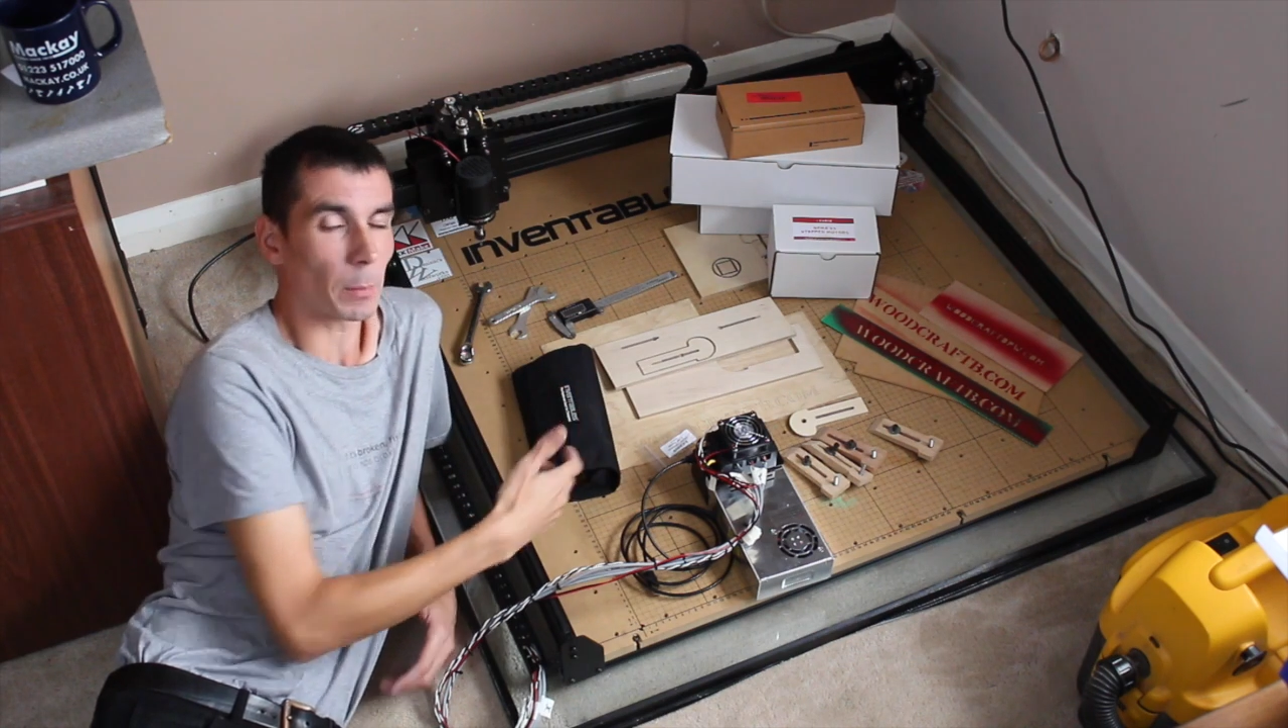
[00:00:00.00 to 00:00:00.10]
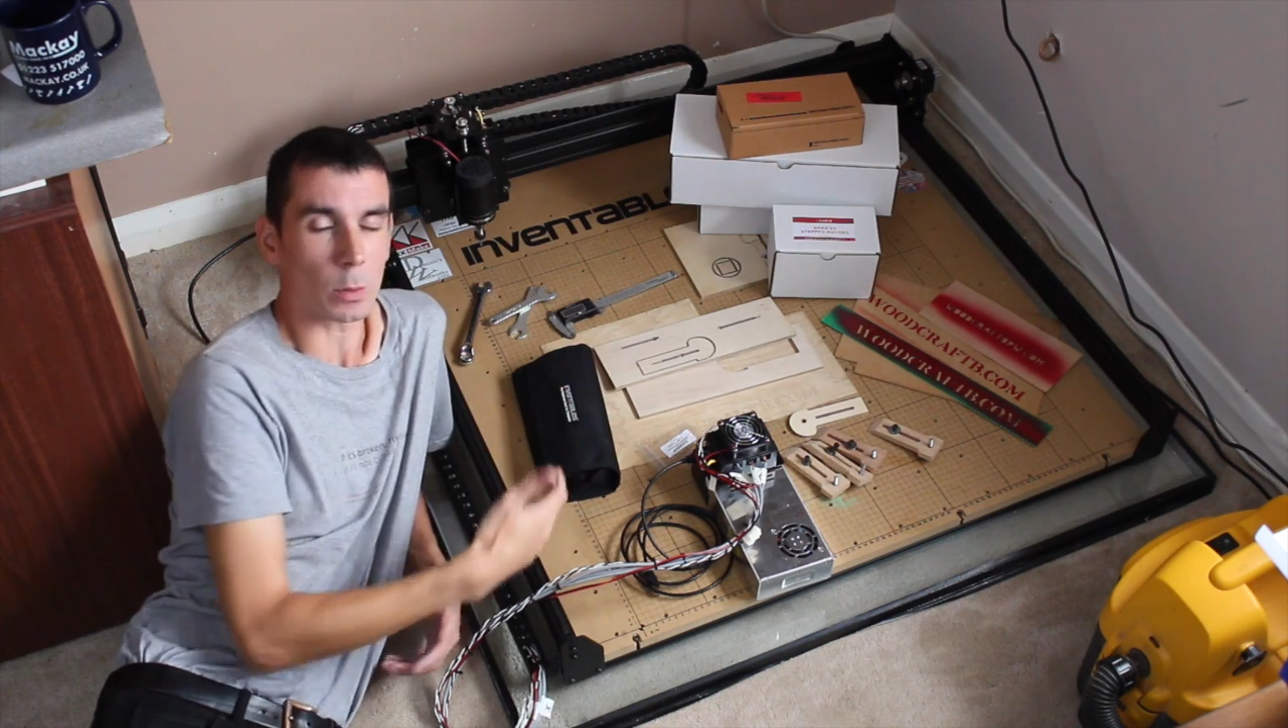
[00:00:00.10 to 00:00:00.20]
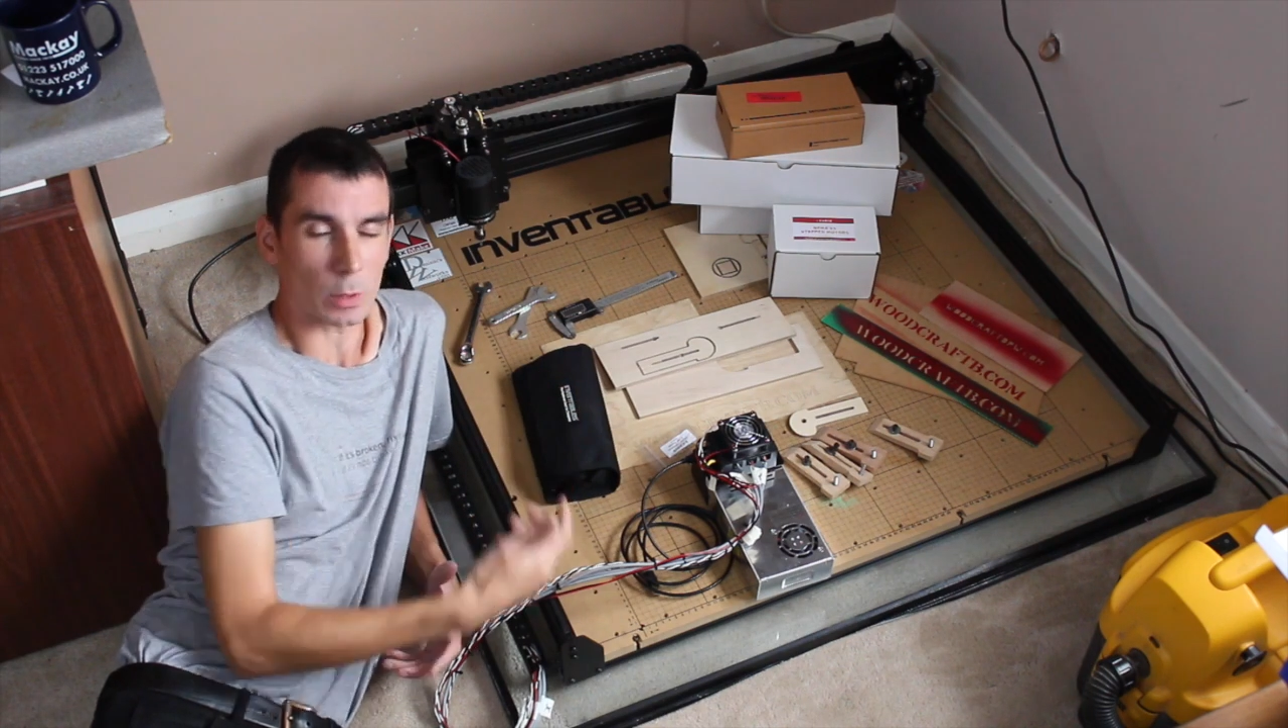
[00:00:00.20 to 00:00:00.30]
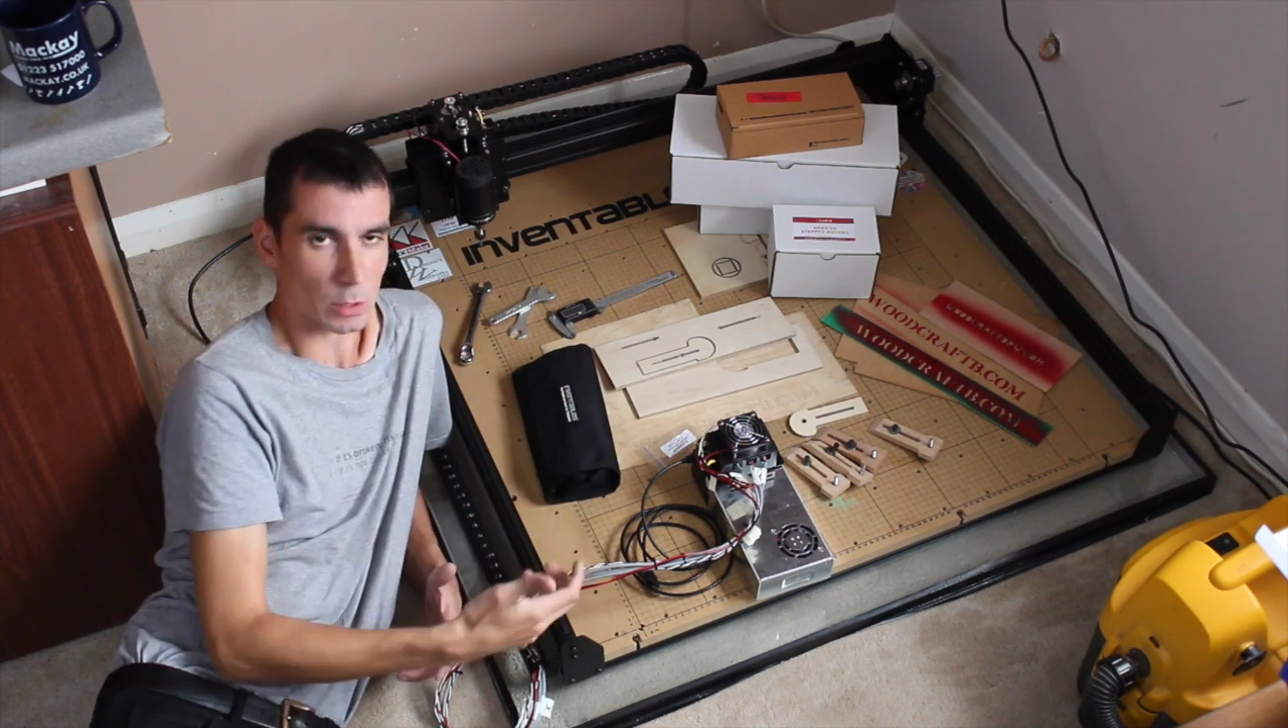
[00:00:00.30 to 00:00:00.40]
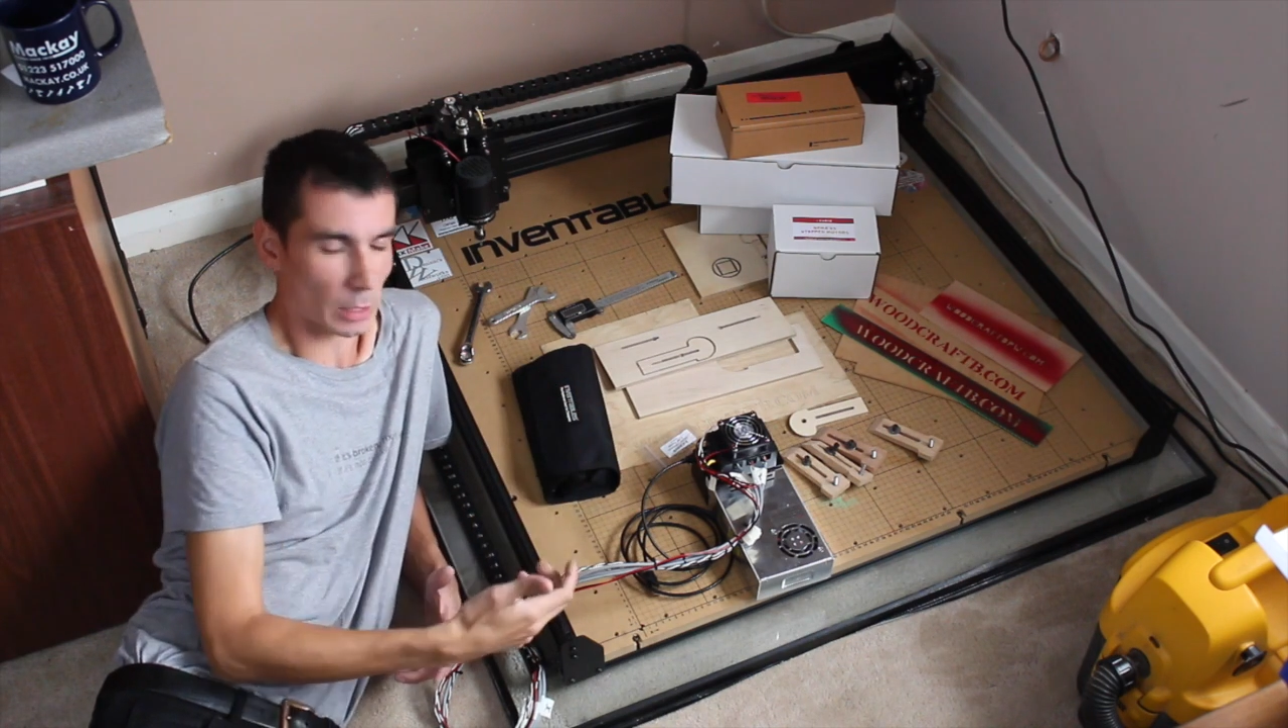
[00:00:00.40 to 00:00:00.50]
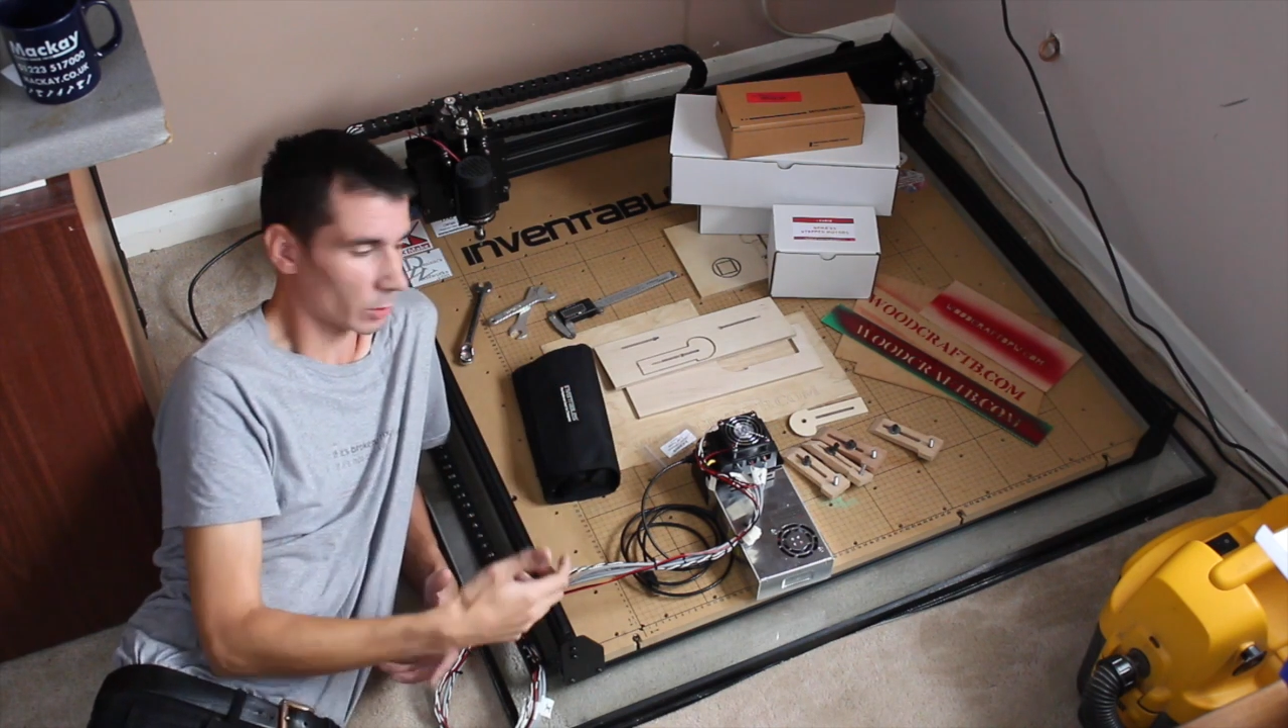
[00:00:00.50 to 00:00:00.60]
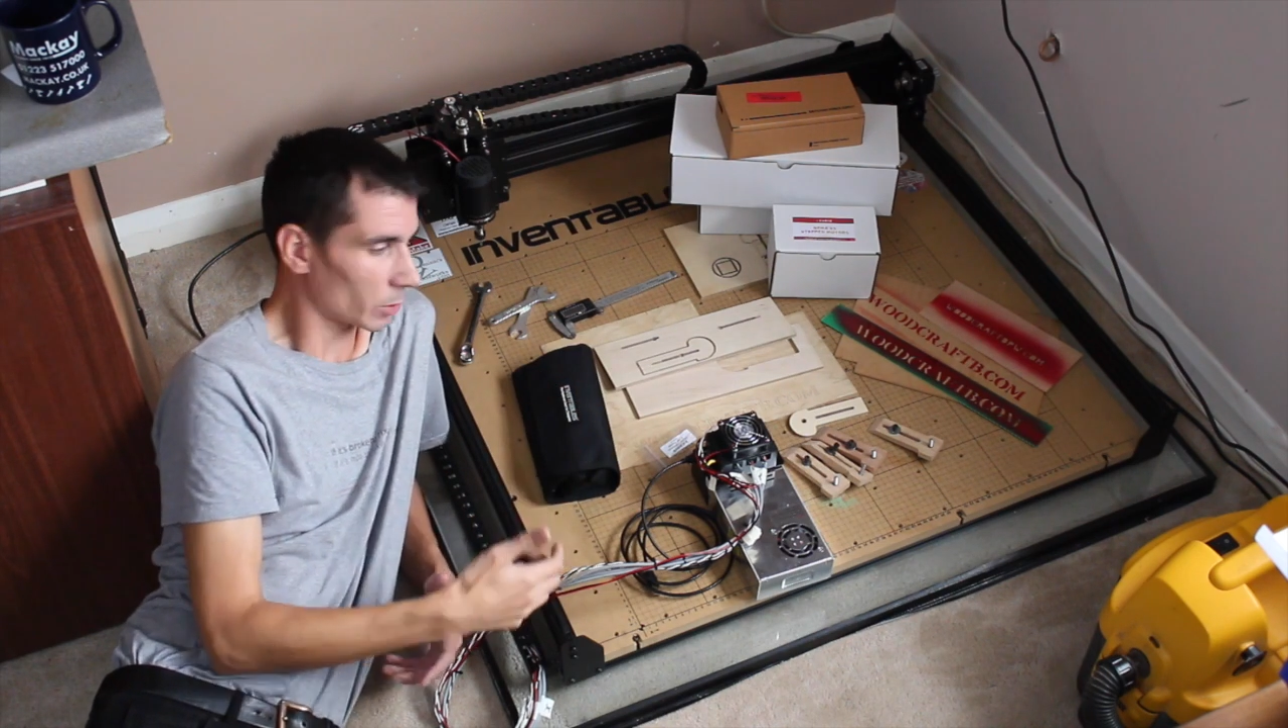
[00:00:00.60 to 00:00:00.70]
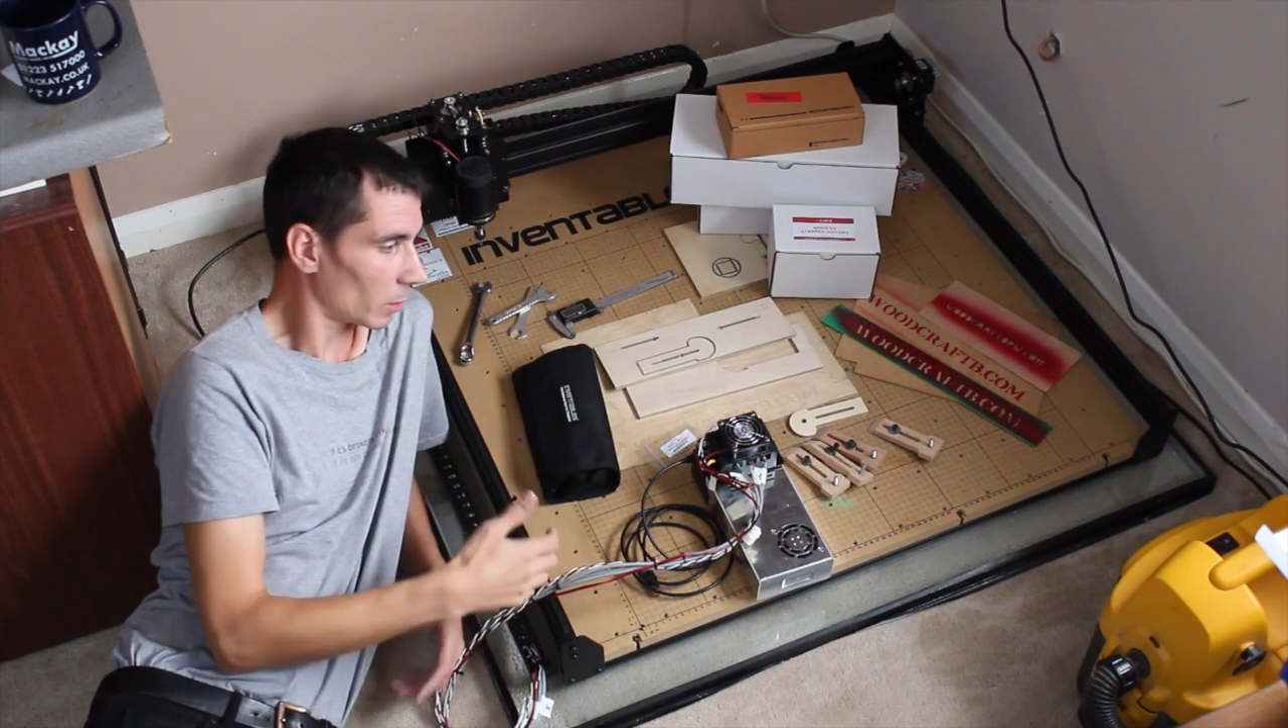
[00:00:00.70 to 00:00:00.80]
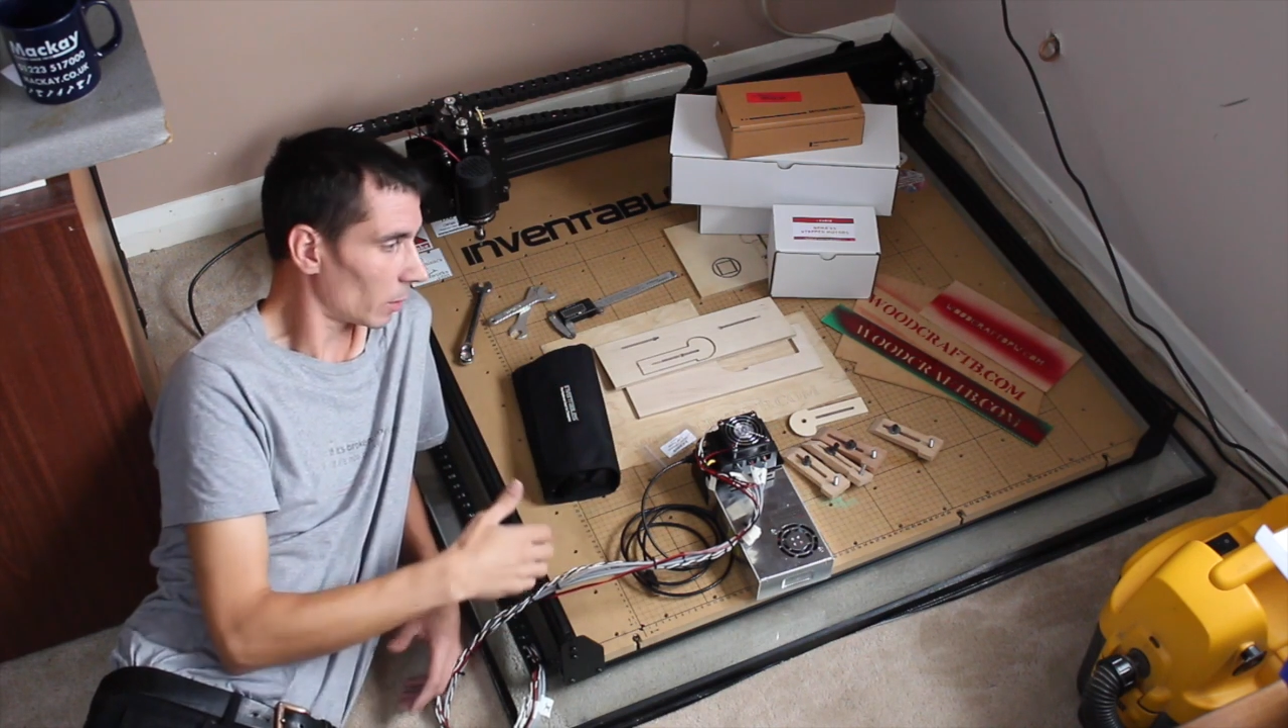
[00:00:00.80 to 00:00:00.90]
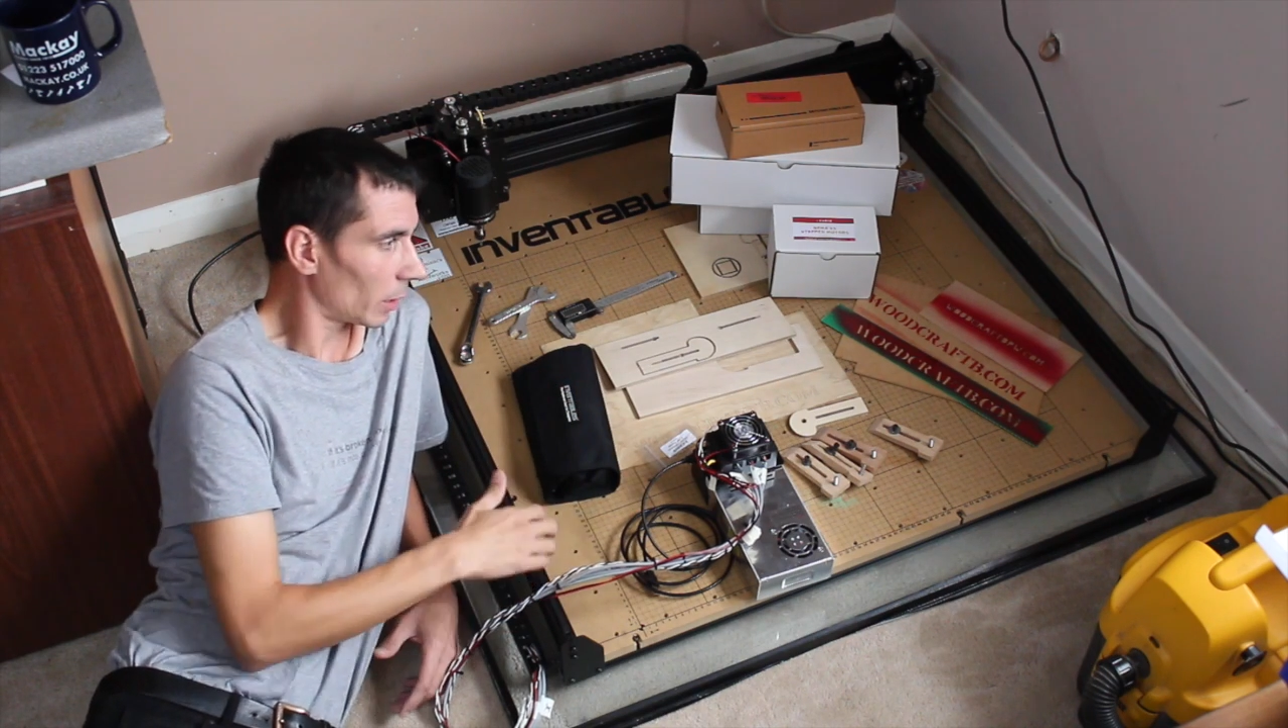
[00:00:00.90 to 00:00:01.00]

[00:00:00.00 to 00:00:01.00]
points and extra